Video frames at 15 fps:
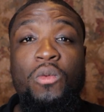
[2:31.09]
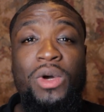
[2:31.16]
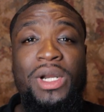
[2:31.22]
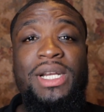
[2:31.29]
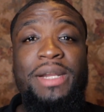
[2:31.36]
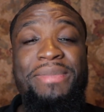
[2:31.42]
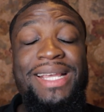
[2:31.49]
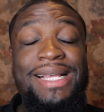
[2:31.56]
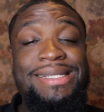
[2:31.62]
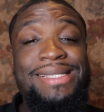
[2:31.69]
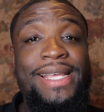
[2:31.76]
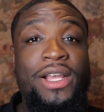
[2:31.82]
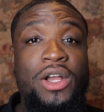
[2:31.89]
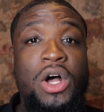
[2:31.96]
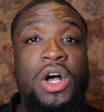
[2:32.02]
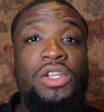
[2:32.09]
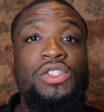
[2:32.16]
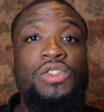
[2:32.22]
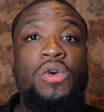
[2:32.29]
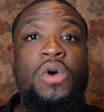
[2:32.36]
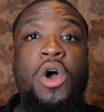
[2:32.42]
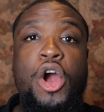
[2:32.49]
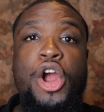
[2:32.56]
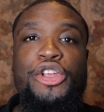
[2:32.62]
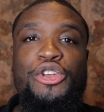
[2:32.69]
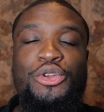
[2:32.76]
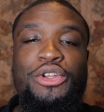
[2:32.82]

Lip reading: One of the biggest things also are your